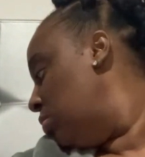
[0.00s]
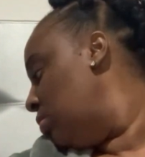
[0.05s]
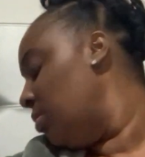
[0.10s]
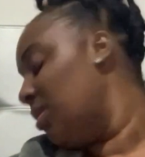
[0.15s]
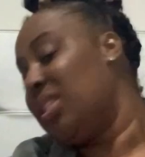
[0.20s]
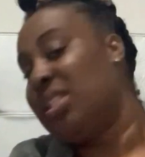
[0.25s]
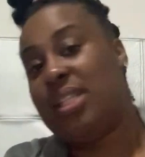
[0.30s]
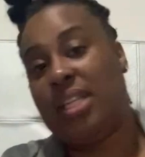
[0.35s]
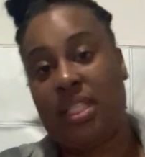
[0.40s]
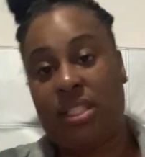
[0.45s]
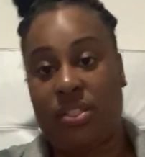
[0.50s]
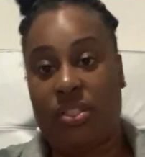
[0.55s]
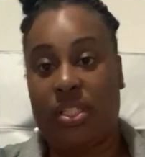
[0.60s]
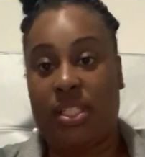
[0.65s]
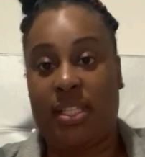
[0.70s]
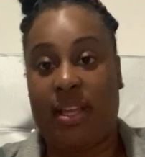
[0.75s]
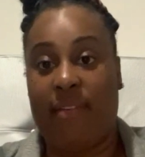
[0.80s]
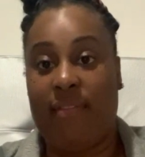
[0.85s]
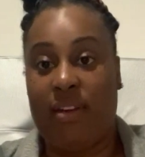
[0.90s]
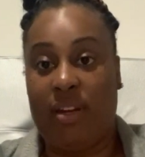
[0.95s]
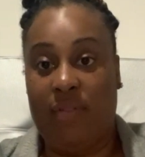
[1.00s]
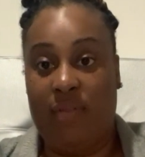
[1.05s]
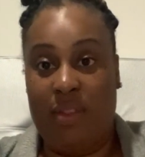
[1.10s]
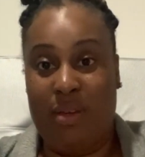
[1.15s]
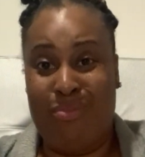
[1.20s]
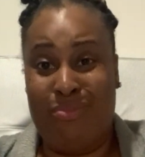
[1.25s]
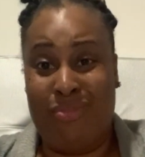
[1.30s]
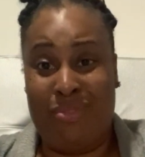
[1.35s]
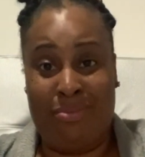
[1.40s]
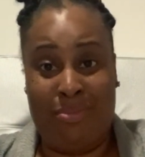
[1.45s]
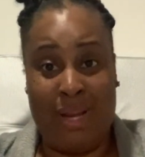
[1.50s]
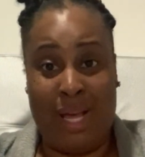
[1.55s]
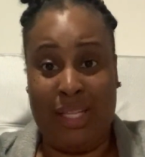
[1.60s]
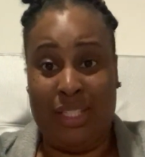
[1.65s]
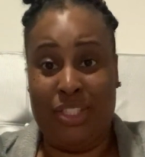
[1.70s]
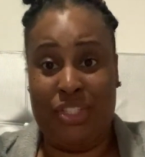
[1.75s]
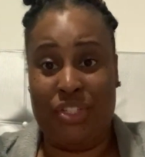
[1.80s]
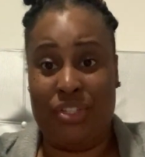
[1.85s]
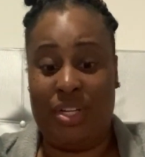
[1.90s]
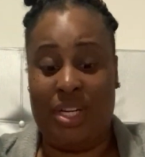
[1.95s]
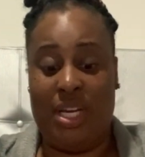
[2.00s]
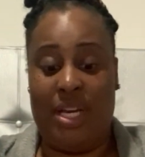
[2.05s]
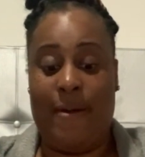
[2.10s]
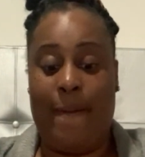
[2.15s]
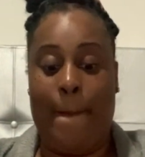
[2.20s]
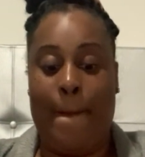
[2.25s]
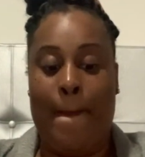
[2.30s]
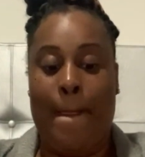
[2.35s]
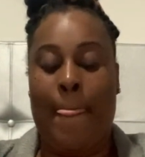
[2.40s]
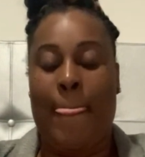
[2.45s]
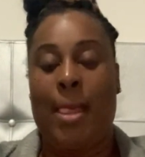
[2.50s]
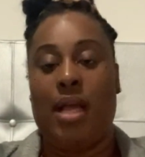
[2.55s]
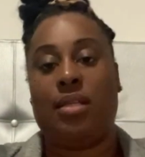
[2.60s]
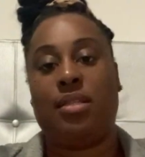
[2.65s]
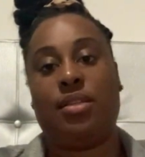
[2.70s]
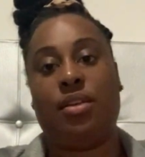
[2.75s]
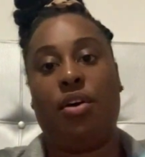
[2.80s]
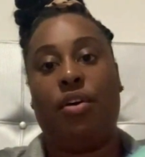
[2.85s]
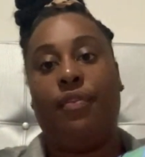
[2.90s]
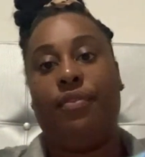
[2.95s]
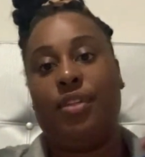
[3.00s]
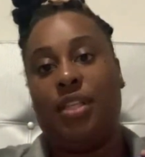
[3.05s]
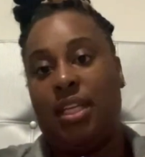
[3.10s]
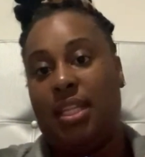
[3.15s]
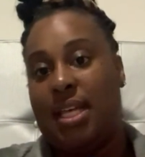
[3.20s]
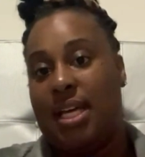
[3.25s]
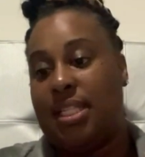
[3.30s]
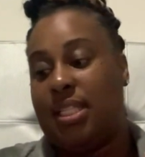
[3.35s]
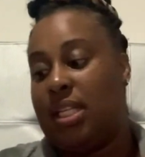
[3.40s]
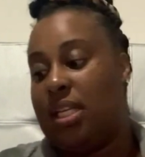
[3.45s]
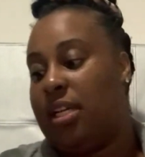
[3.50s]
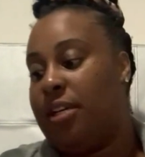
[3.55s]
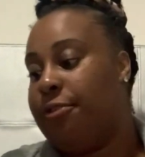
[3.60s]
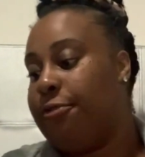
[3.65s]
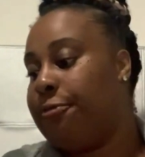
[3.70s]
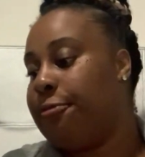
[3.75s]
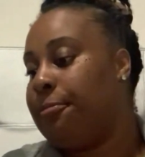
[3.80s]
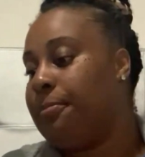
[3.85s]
6 or 7 of them from Dollar Tree, so hopefully that's enough.